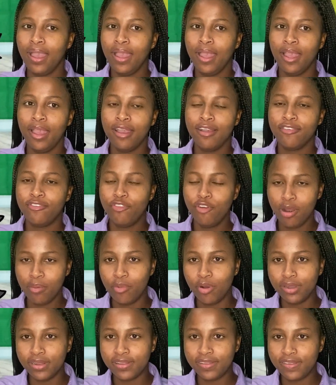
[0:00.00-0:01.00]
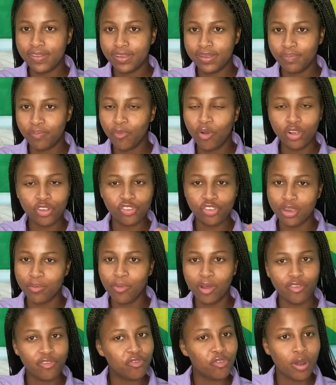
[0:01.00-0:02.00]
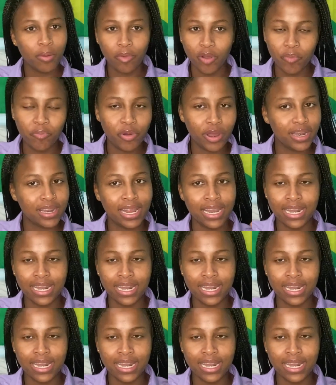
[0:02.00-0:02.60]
4 month, about 3 month, 4 month pregnant